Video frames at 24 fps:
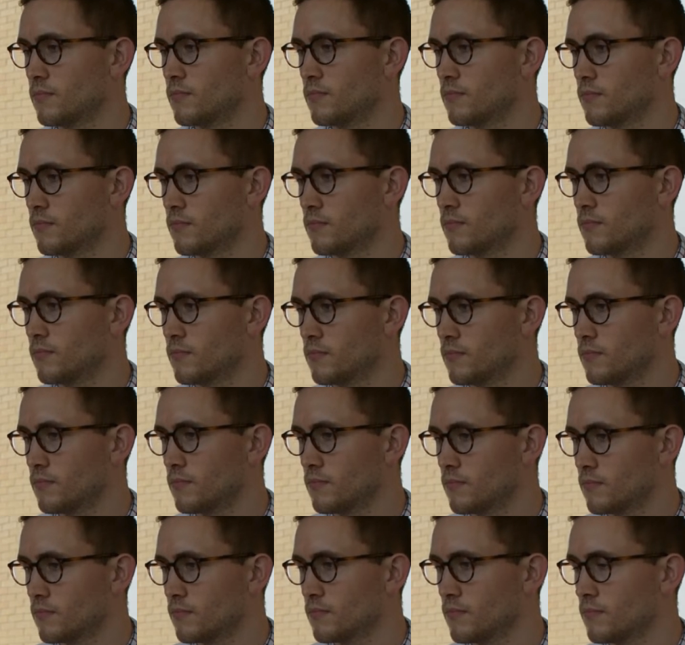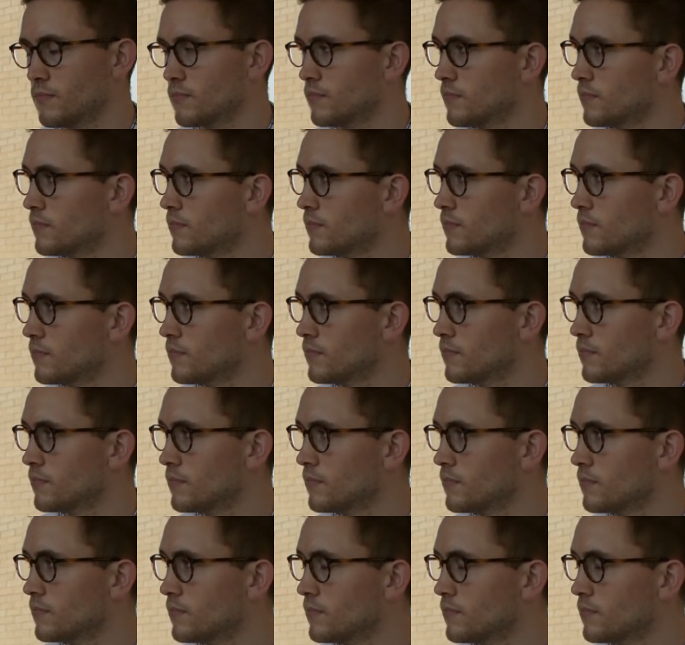
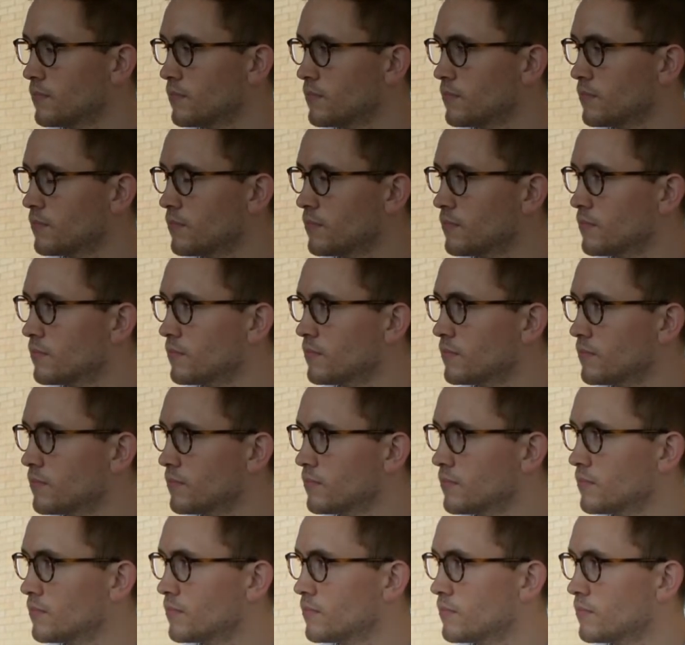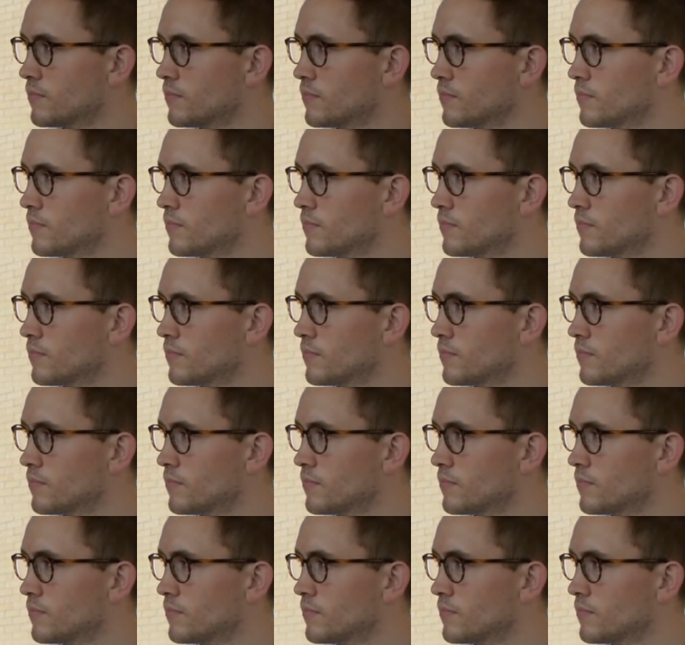(silent)